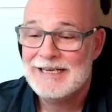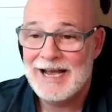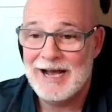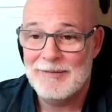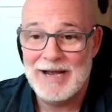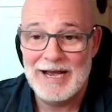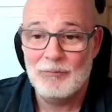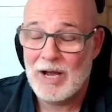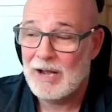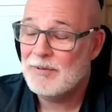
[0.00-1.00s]

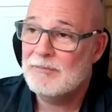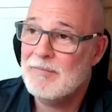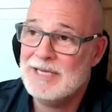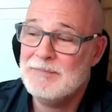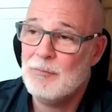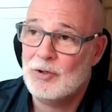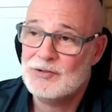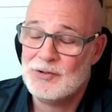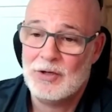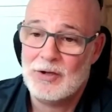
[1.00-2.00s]
And maybe
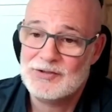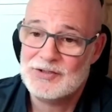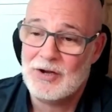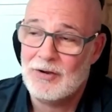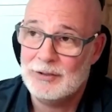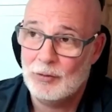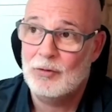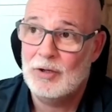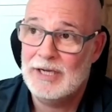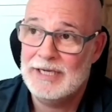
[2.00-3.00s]
what's on our side,
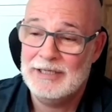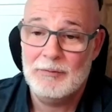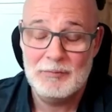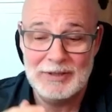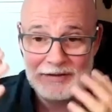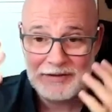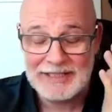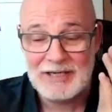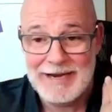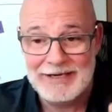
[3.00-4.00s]
or you know, when you
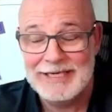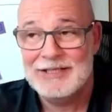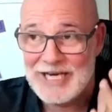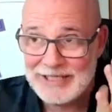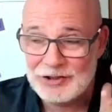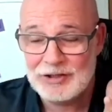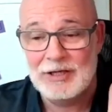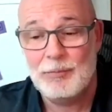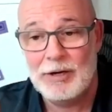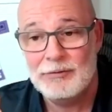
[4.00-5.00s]
think about an intentional
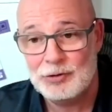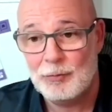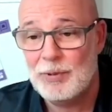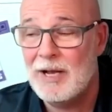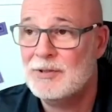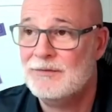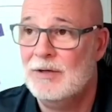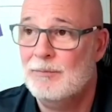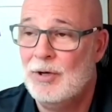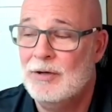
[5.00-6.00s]
approach or purposeful
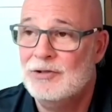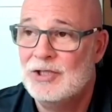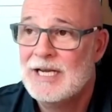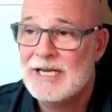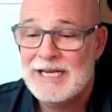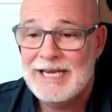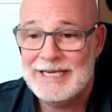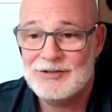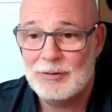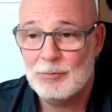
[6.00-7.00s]
approach,
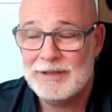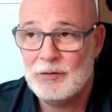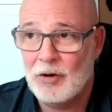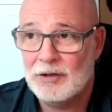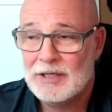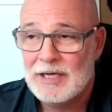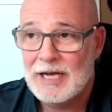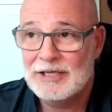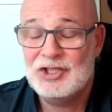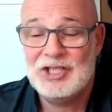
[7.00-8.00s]
is that we've got
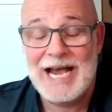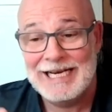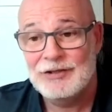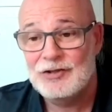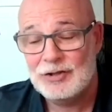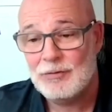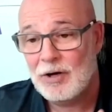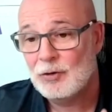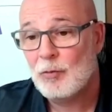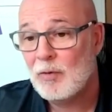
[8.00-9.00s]
a challenge to
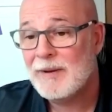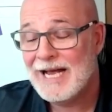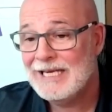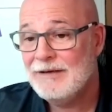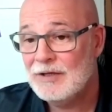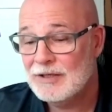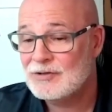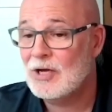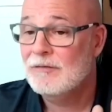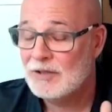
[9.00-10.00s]
our normal
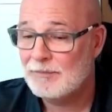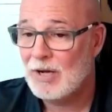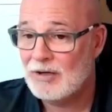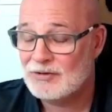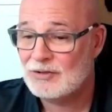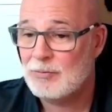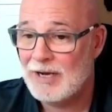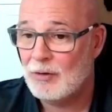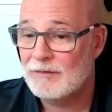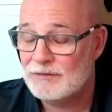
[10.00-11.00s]
behaviors over the past
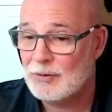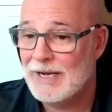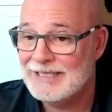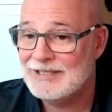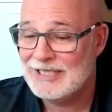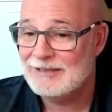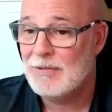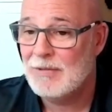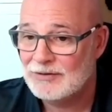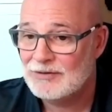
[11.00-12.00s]
12 to 18
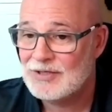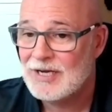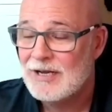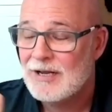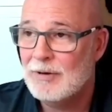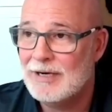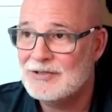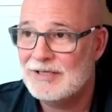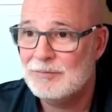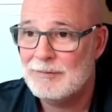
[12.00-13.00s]
months.
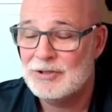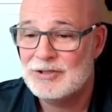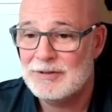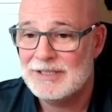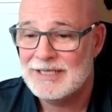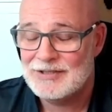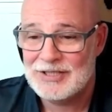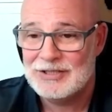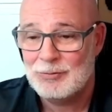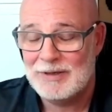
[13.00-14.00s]
Whereas if we were doing this
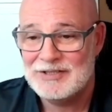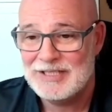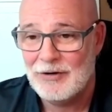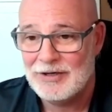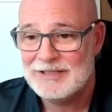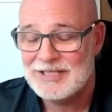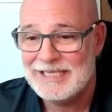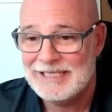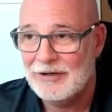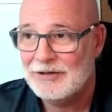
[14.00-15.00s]
in
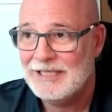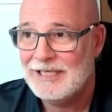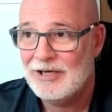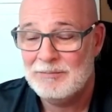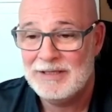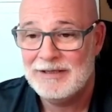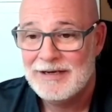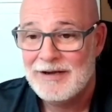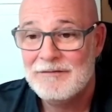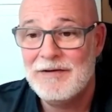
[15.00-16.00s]
2019, I think it'd be
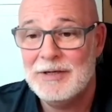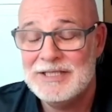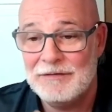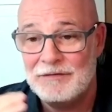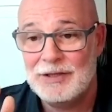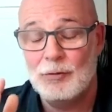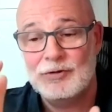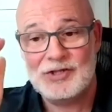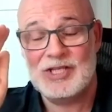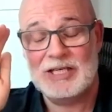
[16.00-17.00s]
very difficult
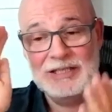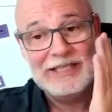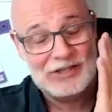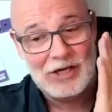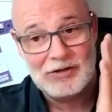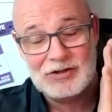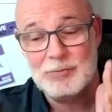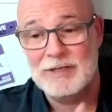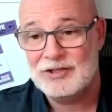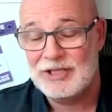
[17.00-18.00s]
to suddenly start
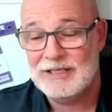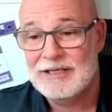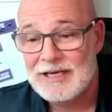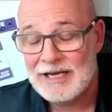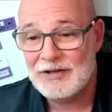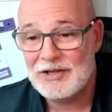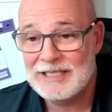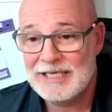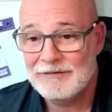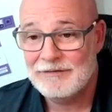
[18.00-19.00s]
switching and
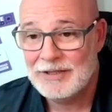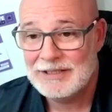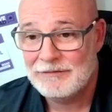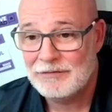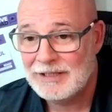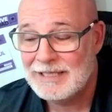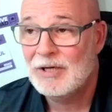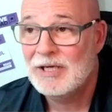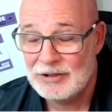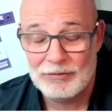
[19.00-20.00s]
thinking very differently.
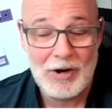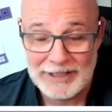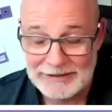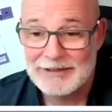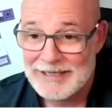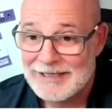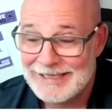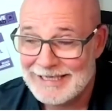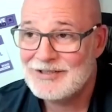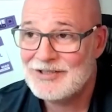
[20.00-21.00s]
But you're right.
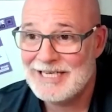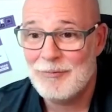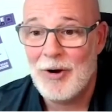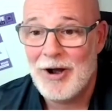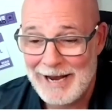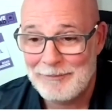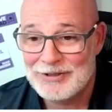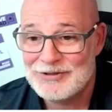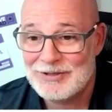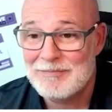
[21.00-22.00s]
Let's see what
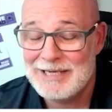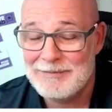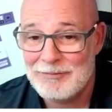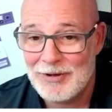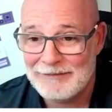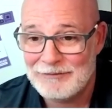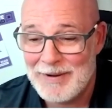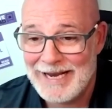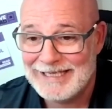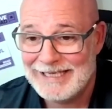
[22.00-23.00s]
happens, and maybe we'll have you
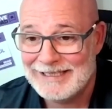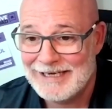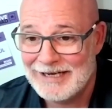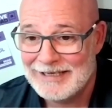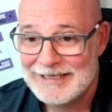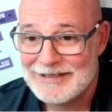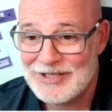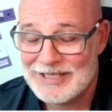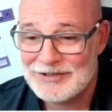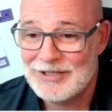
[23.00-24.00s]
back in
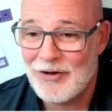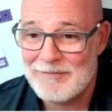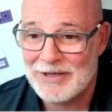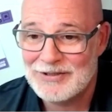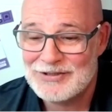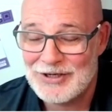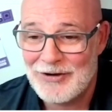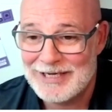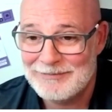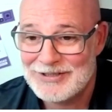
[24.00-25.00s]
6 to 9 months'
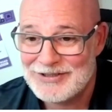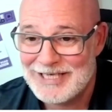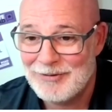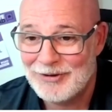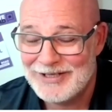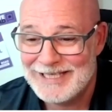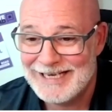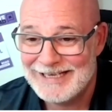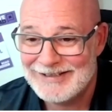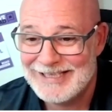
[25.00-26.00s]
time to see what
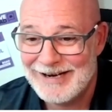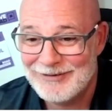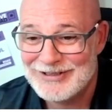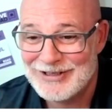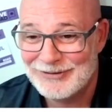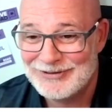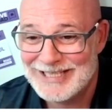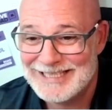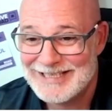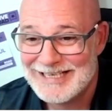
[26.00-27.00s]
the net result is.